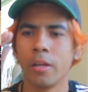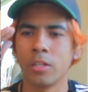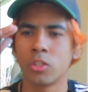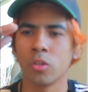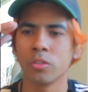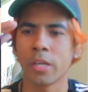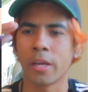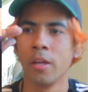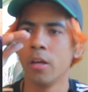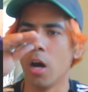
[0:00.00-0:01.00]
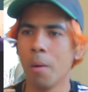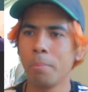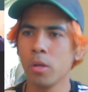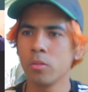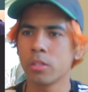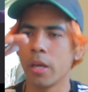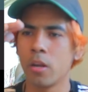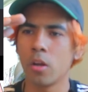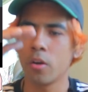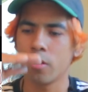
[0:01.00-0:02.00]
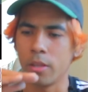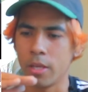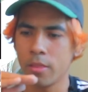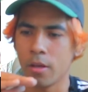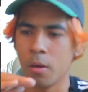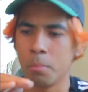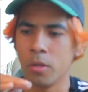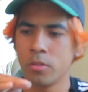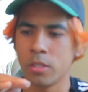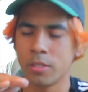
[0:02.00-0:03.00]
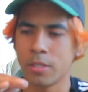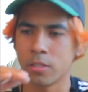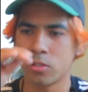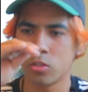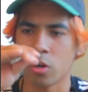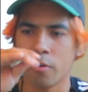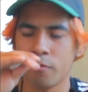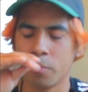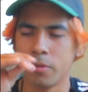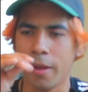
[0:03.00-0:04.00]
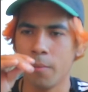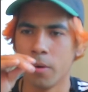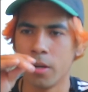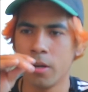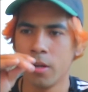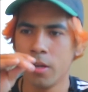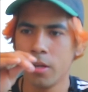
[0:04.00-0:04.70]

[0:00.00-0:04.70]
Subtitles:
it shows like uploads, and underneath uploads it says start from day one.